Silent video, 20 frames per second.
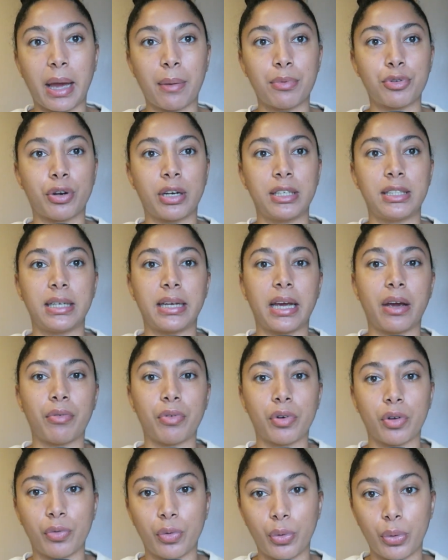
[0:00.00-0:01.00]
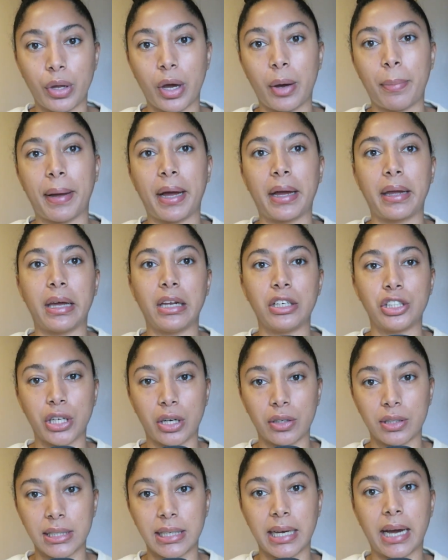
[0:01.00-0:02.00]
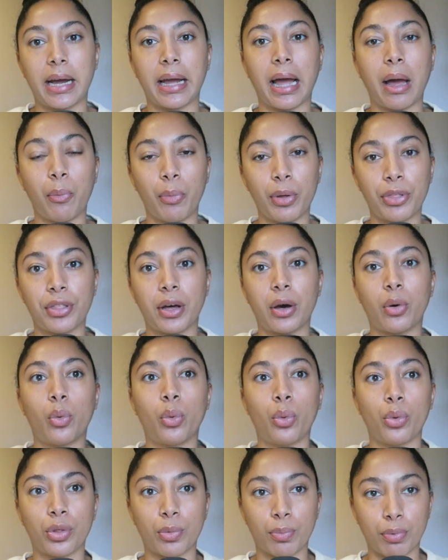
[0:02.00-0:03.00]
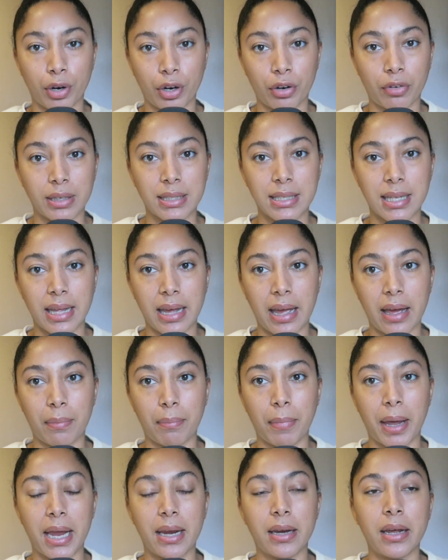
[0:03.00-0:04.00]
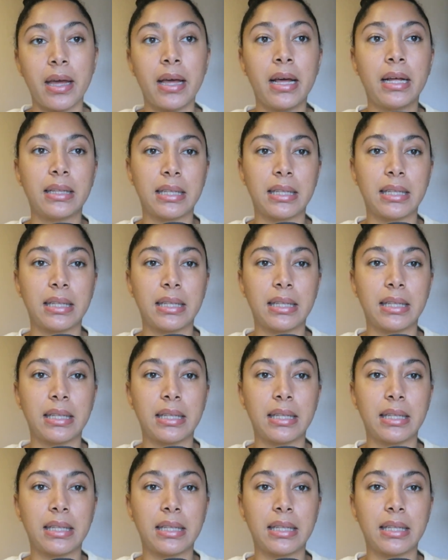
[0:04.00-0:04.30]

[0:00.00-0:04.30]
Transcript: kept trying to get rid of Hu Yaobang and Zhao Ziyang, and with that, all the progress that they had made.